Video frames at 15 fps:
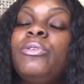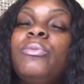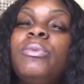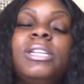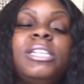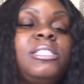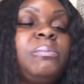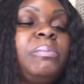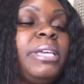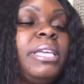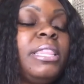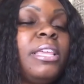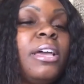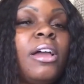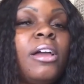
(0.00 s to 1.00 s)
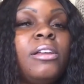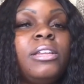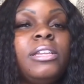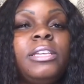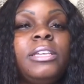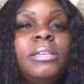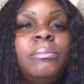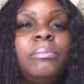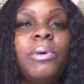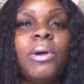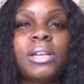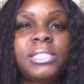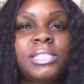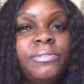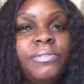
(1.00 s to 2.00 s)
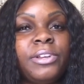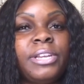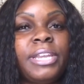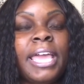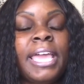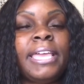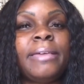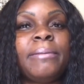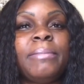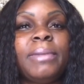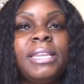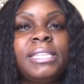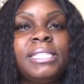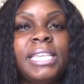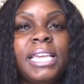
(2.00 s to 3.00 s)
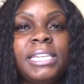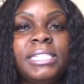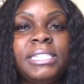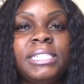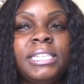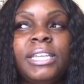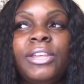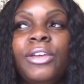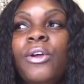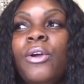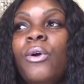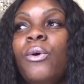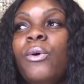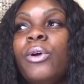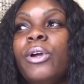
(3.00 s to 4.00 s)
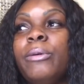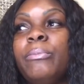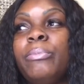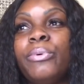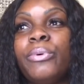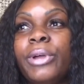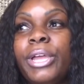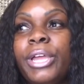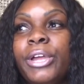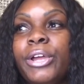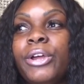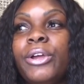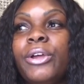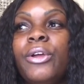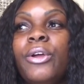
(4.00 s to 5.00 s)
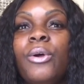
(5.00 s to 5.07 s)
you want to spend the early parts of your day in meditation or in prayer